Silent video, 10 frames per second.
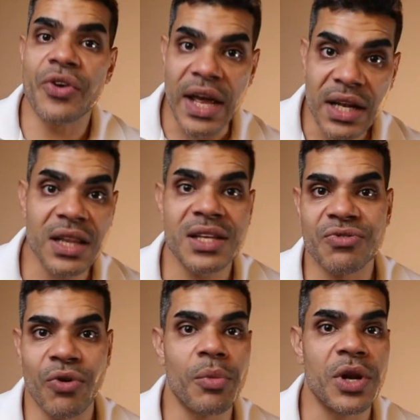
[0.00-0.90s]
created this
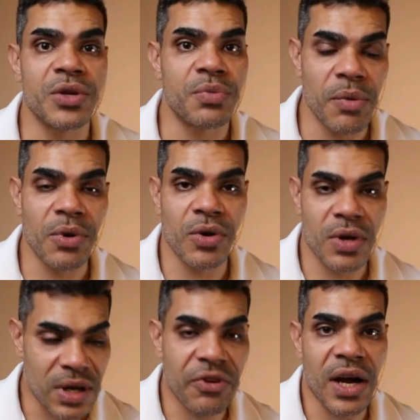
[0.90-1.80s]
formula to be able to
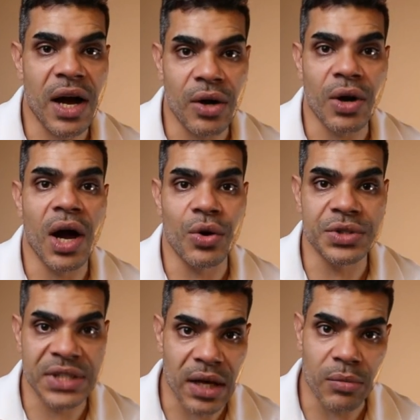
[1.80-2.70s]
figure out how to
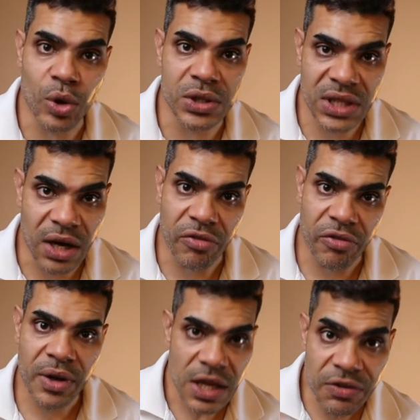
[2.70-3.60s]
sell more stuff.
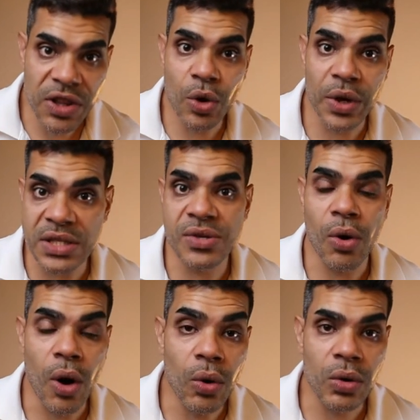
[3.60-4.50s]
Even though it's
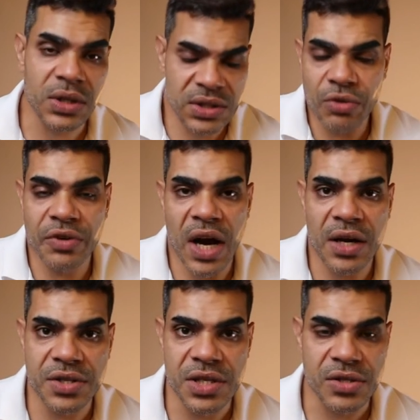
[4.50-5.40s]
so old, it's over
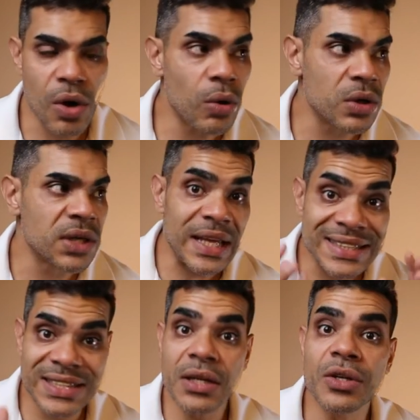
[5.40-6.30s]
100 years old, it's
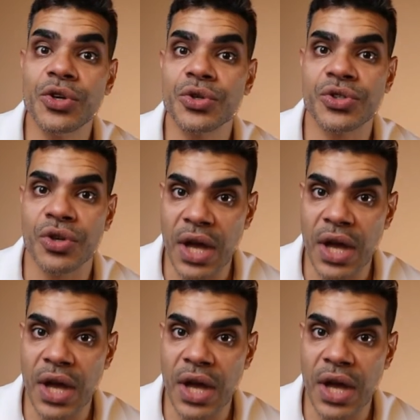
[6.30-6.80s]
still used